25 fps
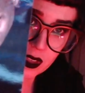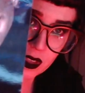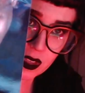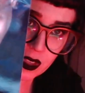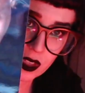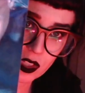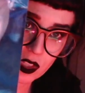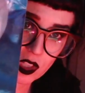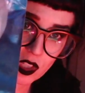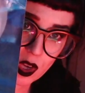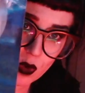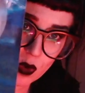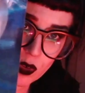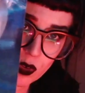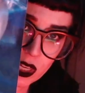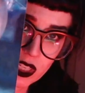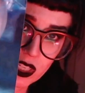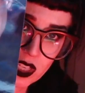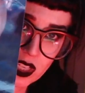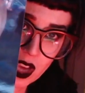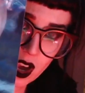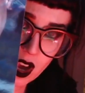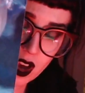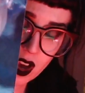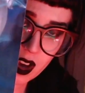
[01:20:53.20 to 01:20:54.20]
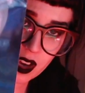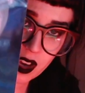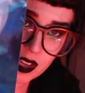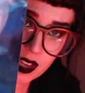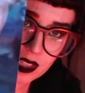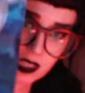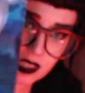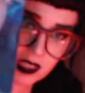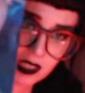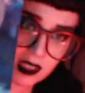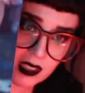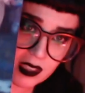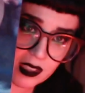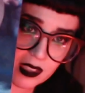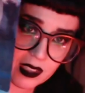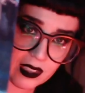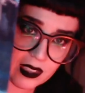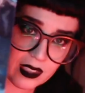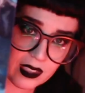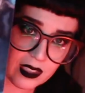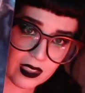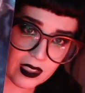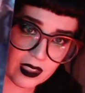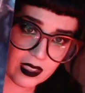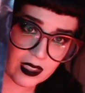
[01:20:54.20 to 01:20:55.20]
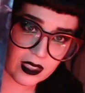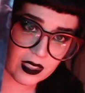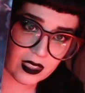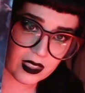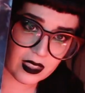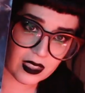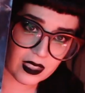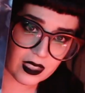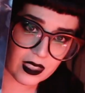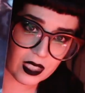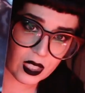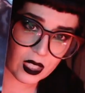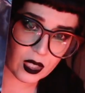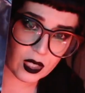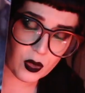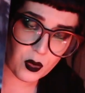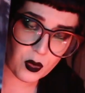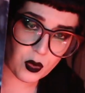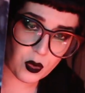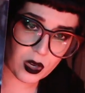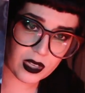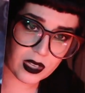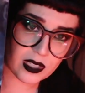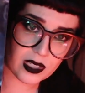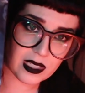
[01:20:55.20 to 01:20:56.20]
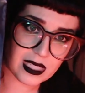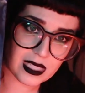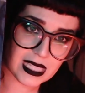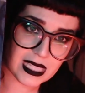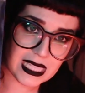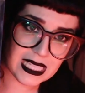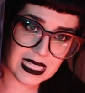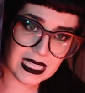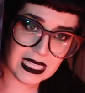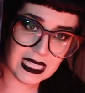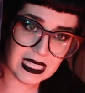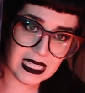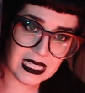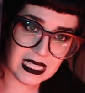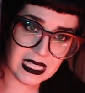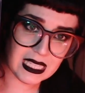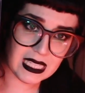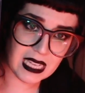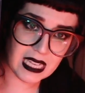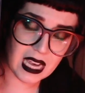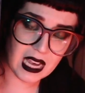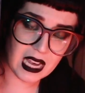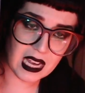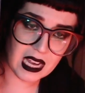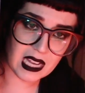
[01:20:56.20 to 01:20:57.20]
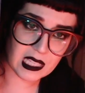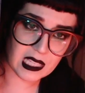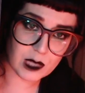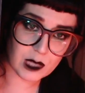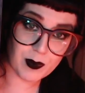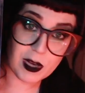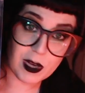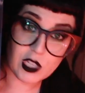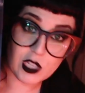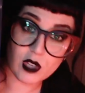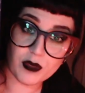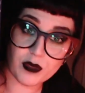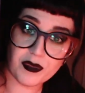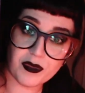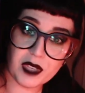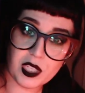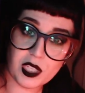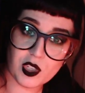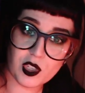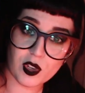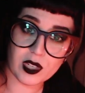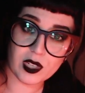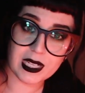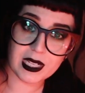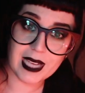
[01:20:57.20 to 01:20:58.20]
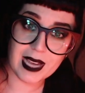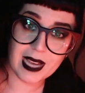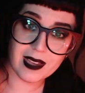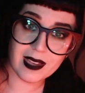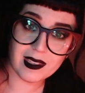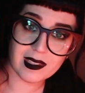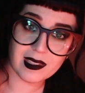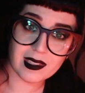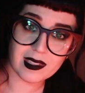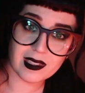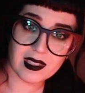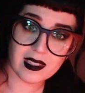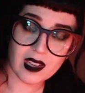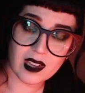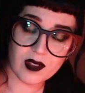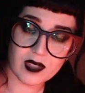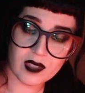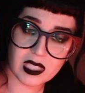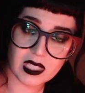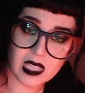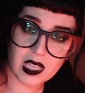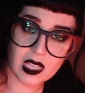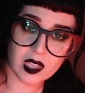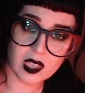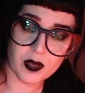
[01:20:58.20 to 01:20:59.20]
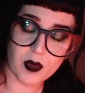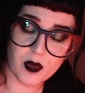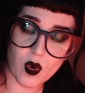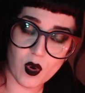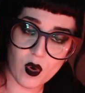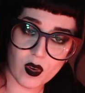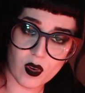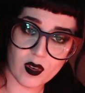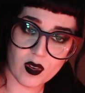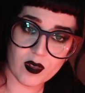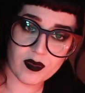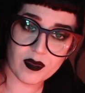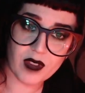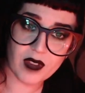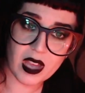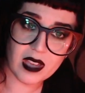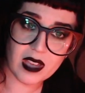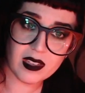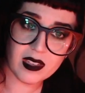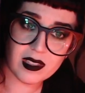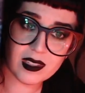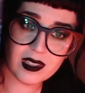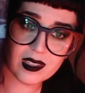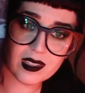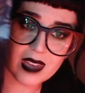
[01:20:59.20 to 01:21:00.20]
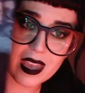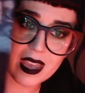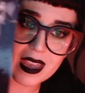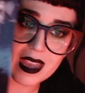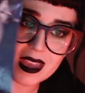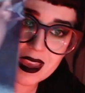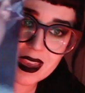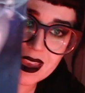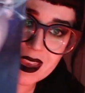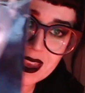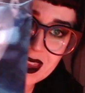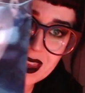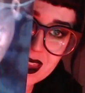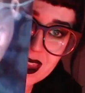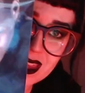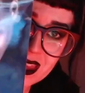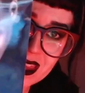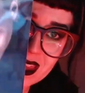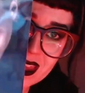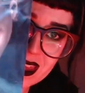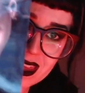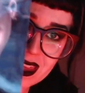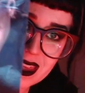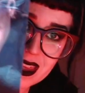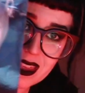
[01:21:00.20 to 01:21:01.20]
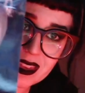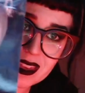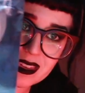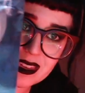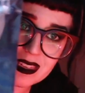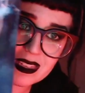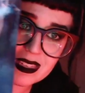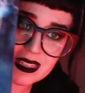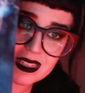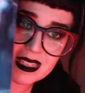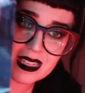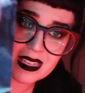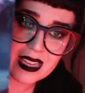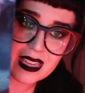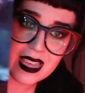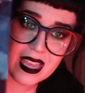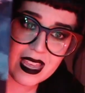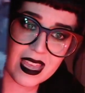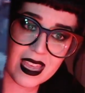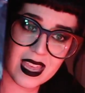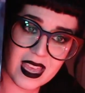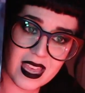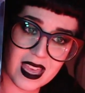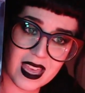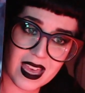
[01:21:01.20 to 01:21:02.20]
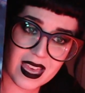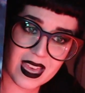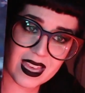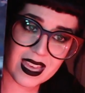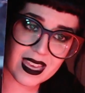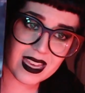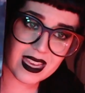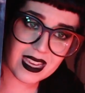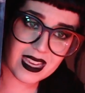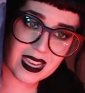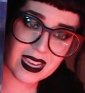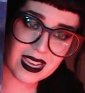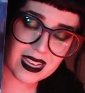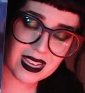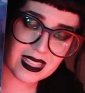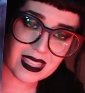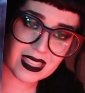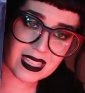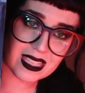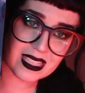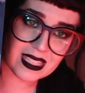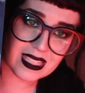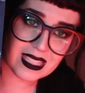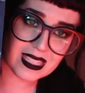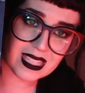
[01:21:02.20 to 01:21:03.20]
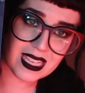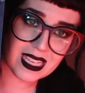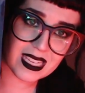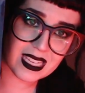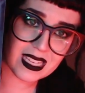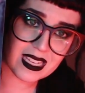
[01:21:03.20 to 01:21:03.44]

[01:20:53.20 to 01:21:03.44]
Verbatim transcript: Tony Todd was the uh, special featured guest of Salem Horror Fest, and I got this thing